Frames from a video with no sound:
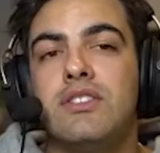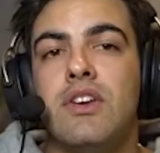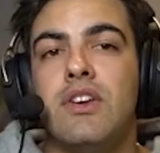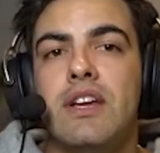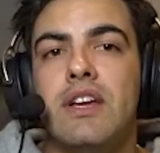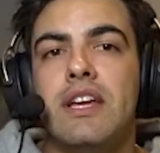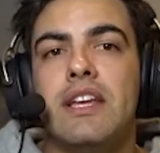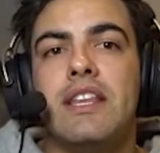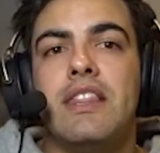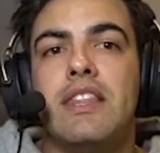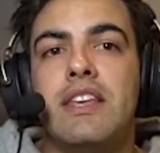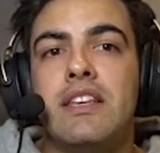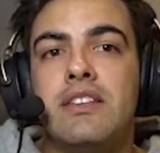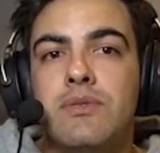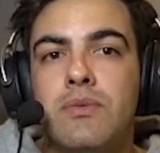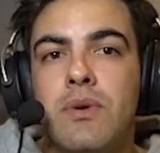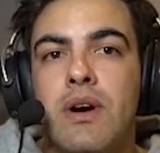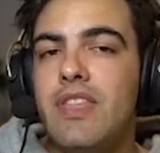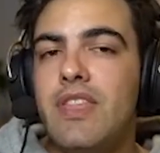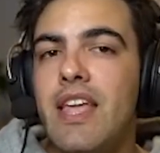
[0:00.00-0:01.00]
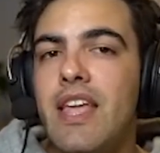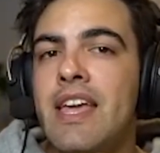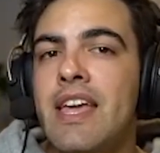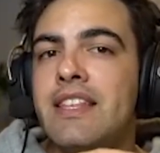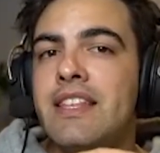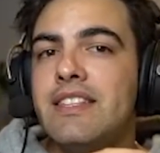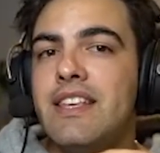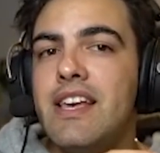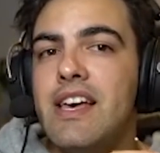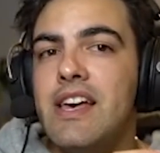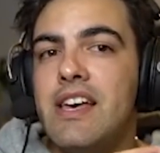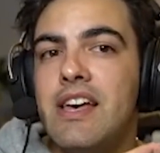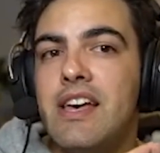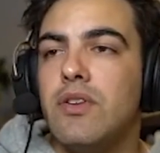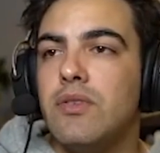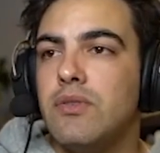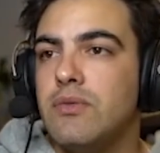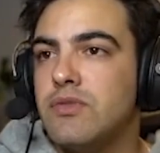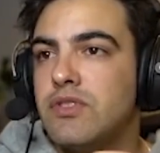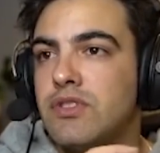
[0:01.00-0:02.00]
in this one, it's
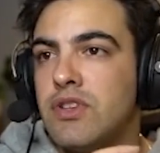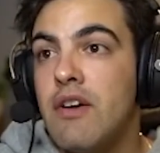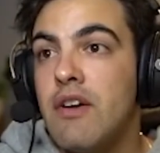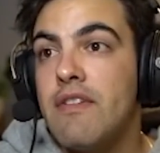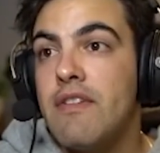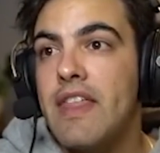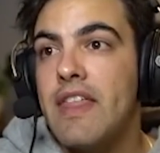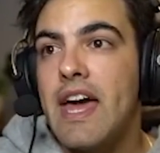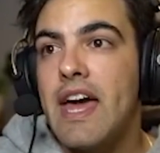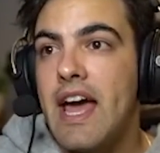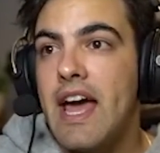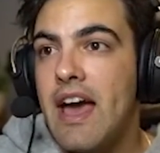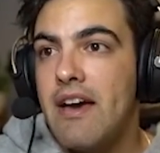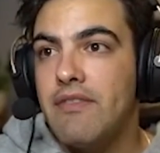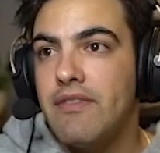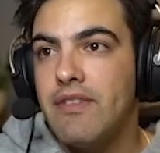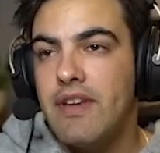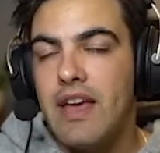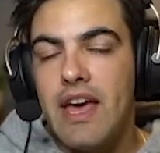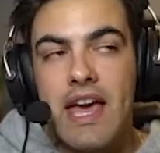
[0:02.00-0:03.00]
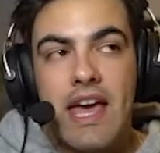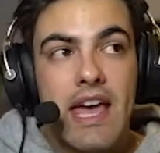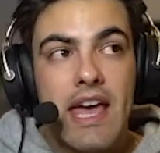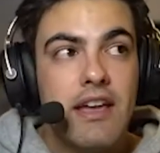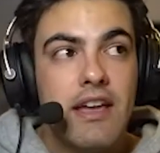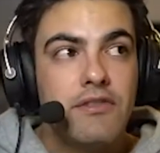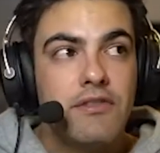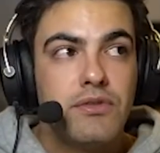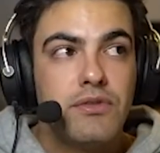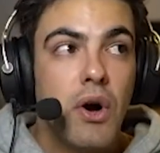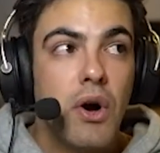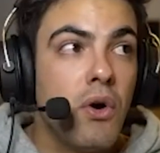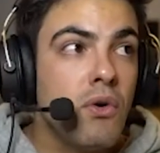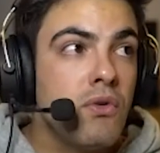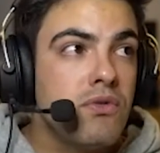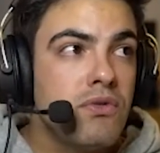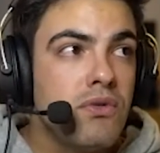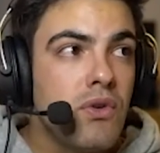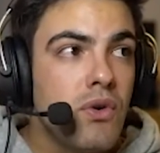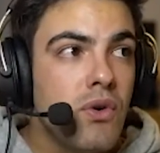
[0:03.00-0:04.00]
a server that I have a role
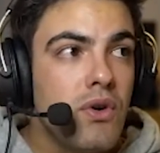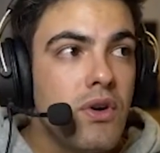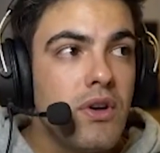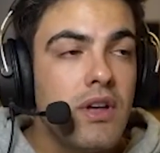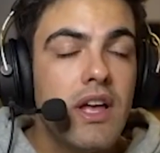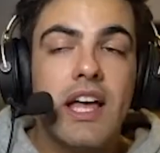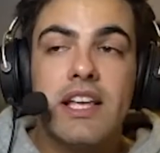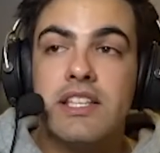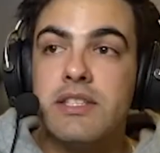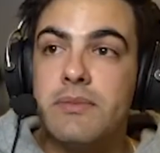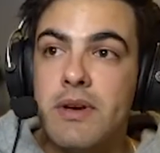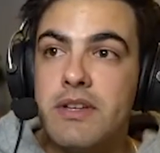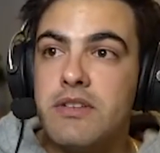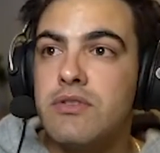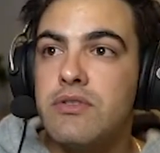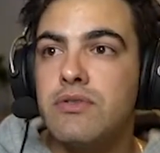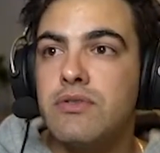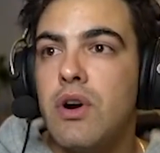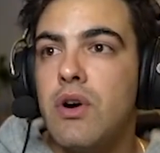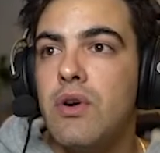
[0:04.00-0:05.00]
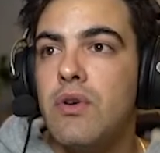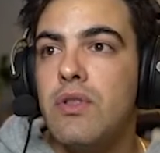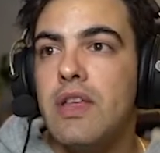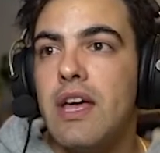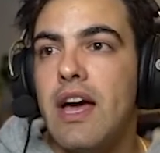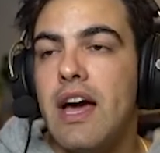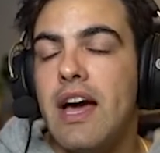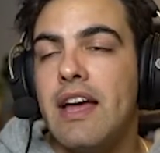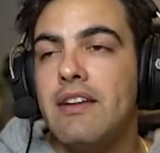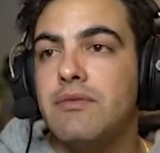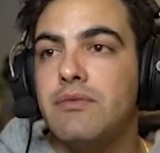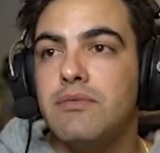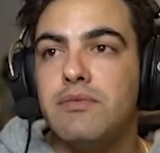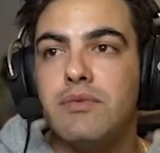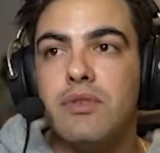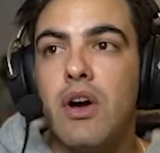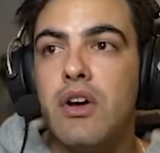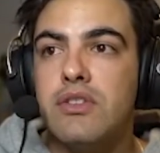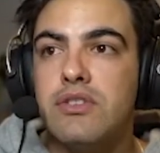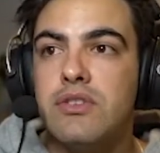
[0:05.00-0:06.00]
for, a special role that
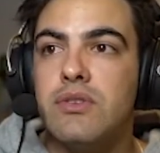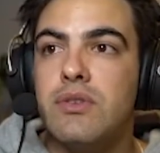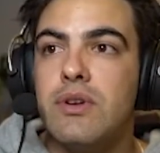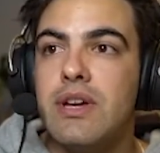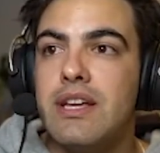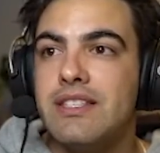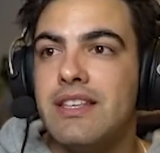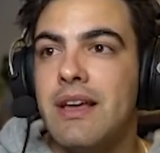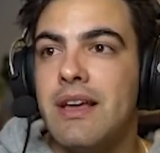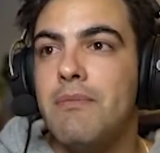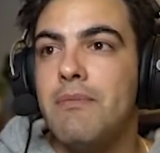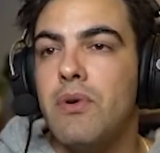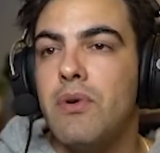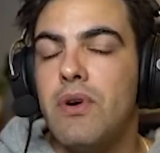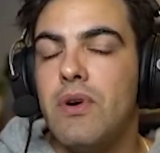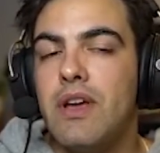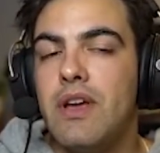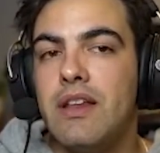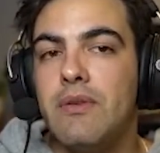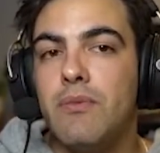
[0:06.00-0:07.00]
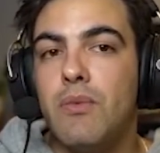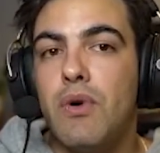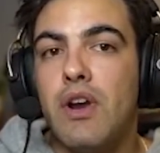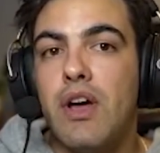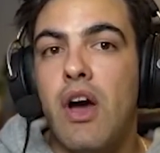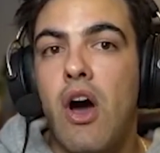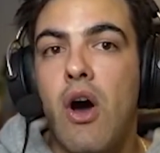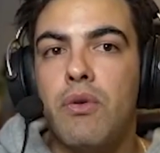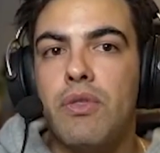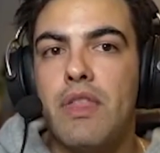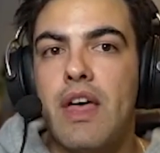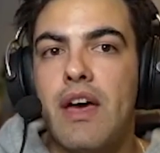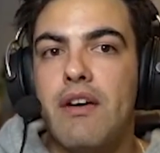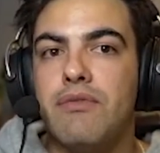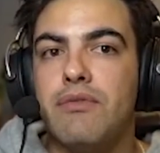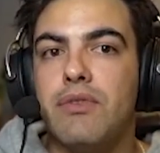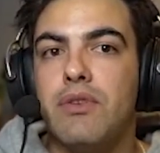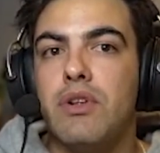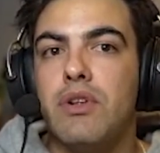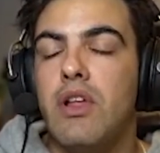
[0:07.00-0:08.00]
I've got to at some point and want to hold that
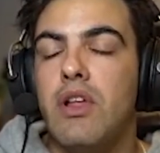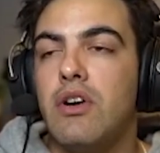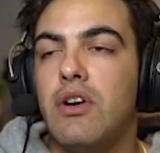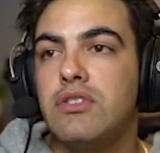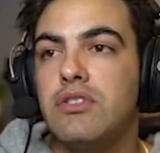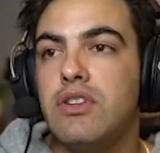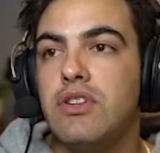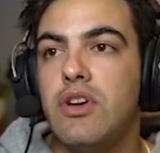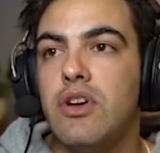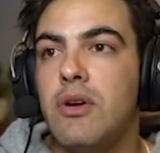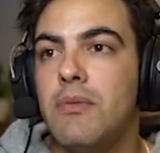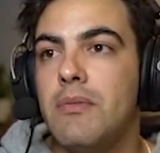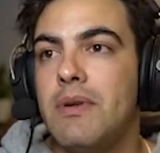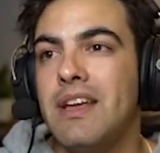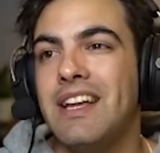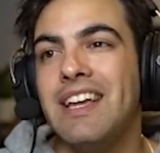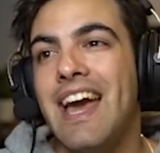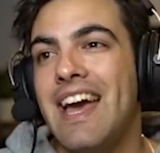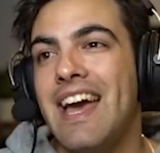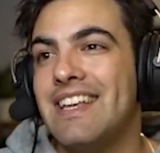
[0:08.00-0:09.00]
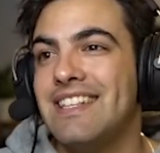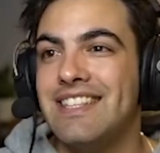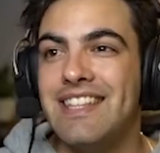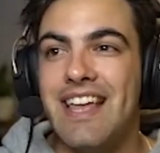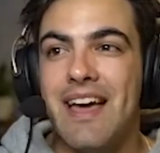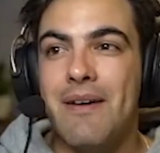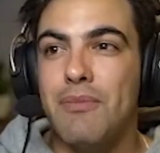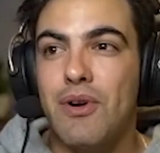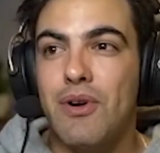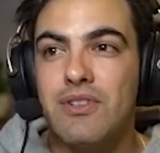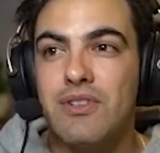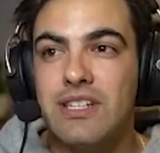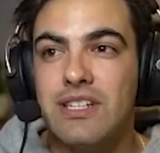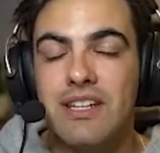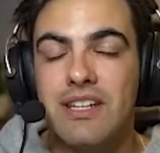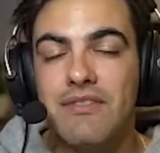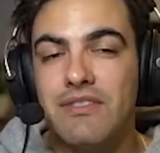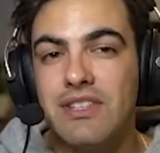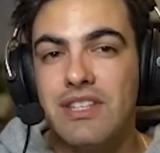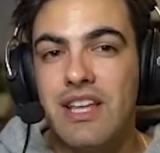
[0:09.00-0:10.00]
for a long term in case that
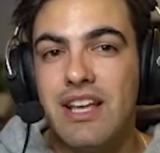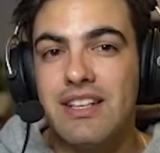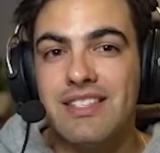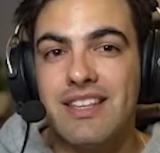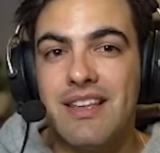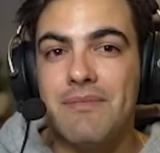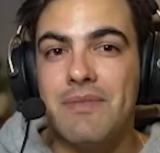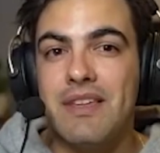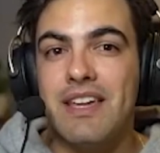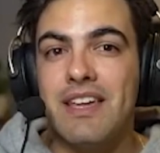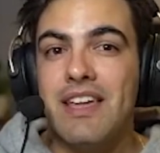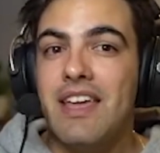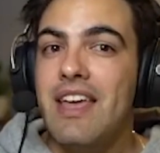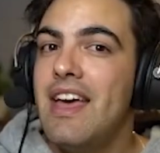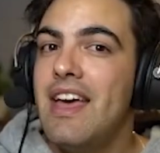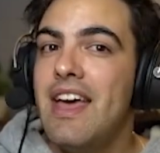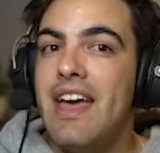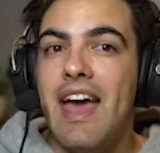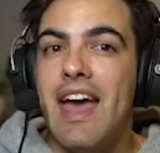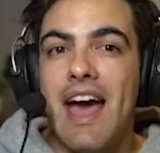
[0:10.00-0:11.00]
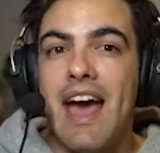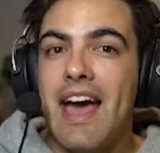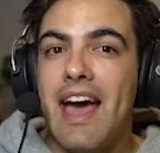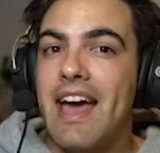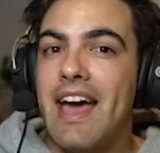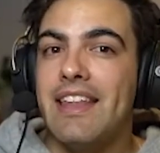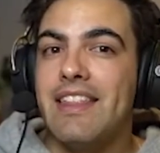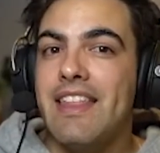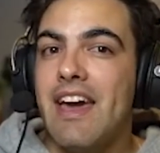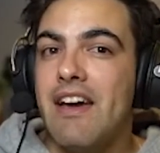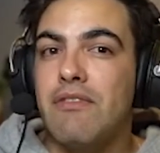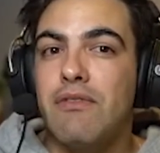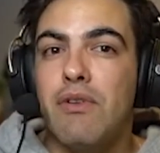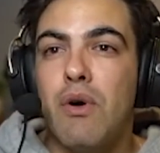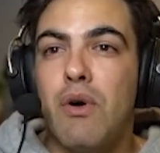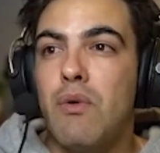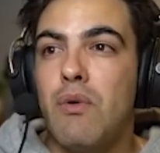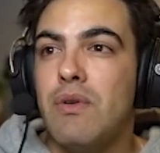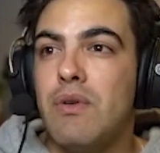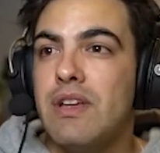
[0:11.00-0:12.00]
project ever does something and that
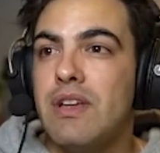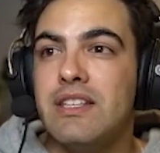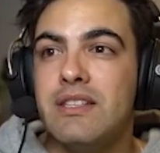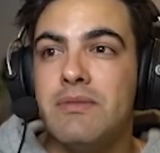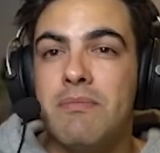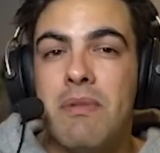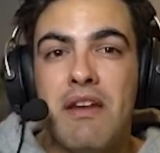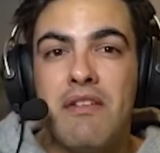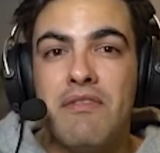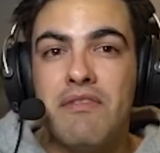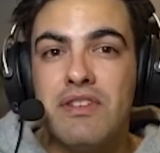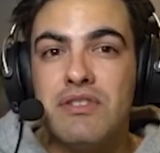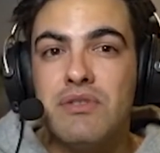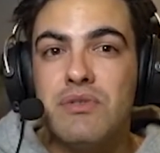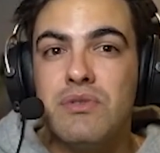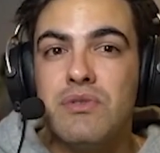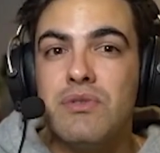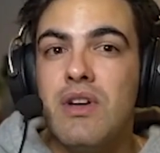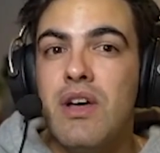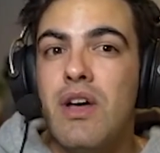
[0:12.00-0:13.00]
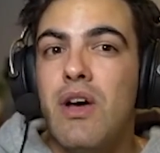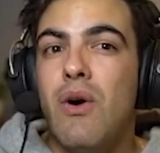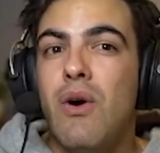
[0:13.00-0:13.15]
role is beneficial,